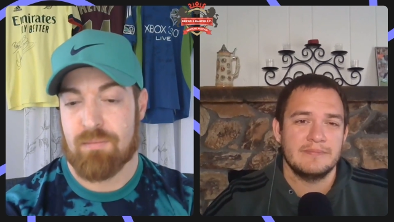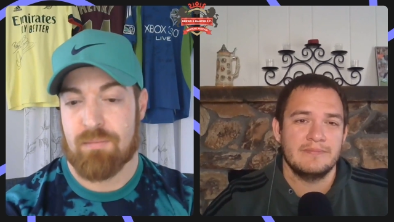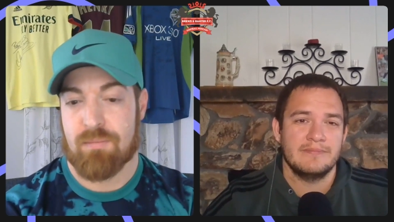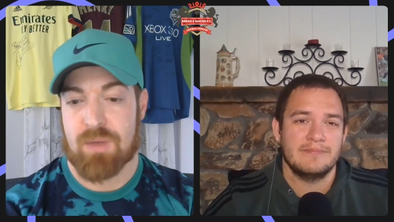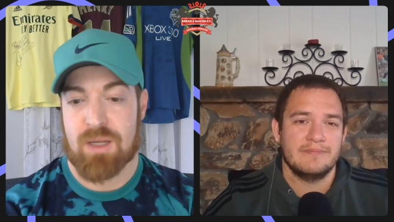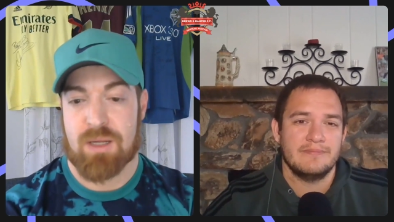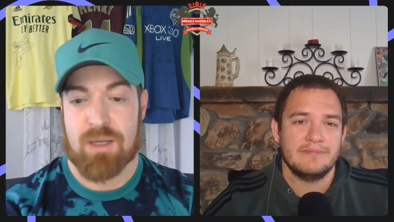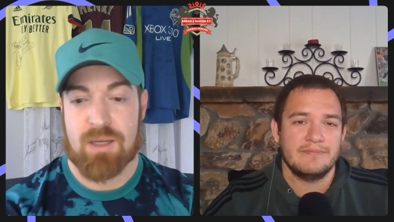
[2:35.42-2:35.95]

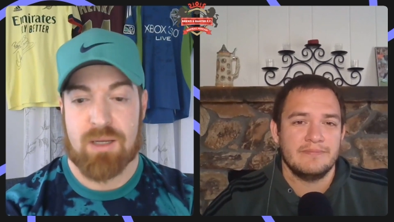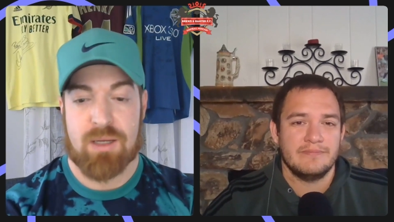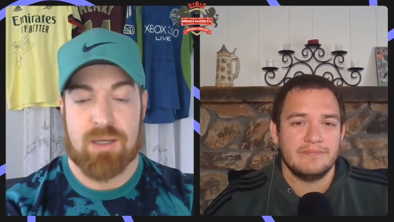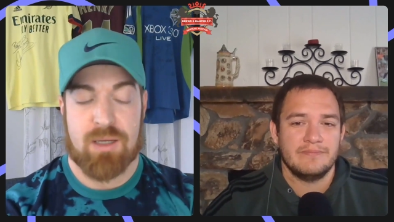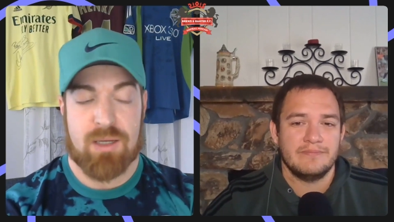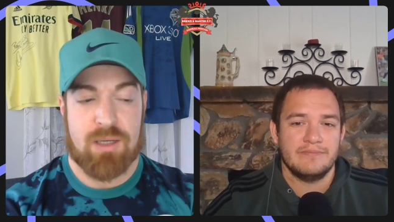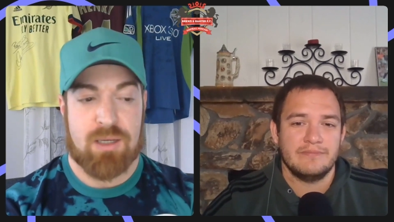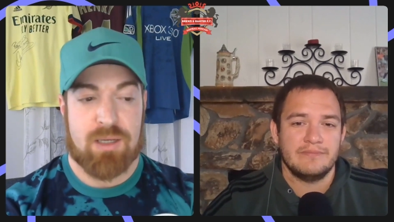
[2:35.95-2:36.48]

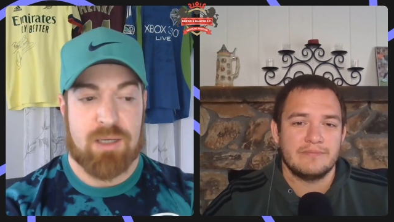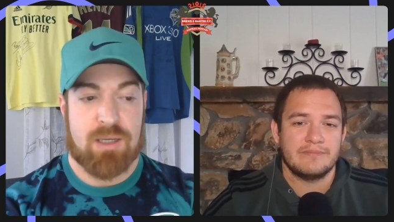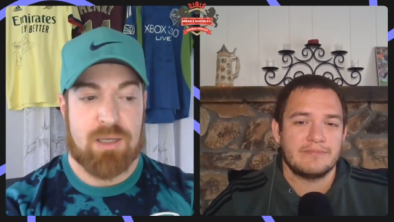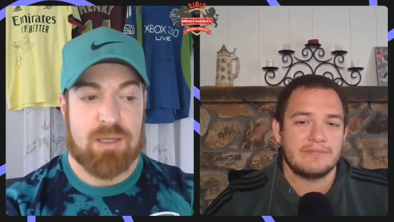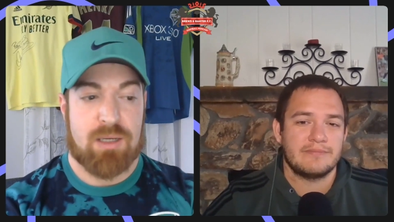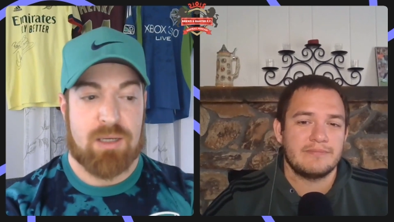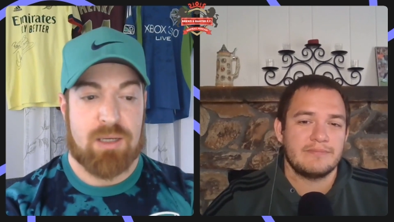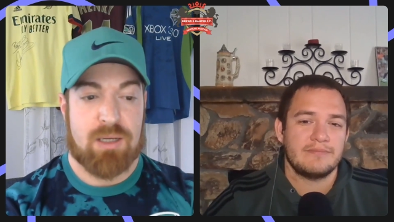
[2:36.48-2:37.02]

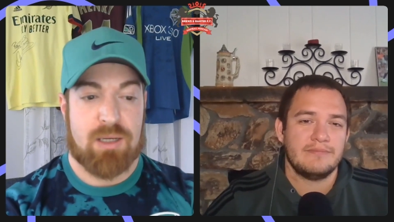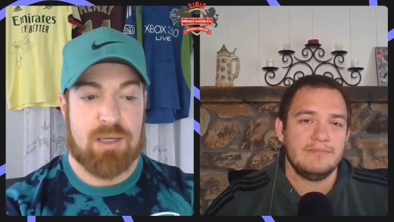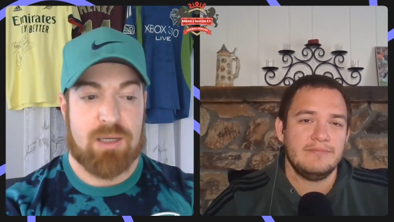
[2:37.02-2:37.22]
Nobody speaks.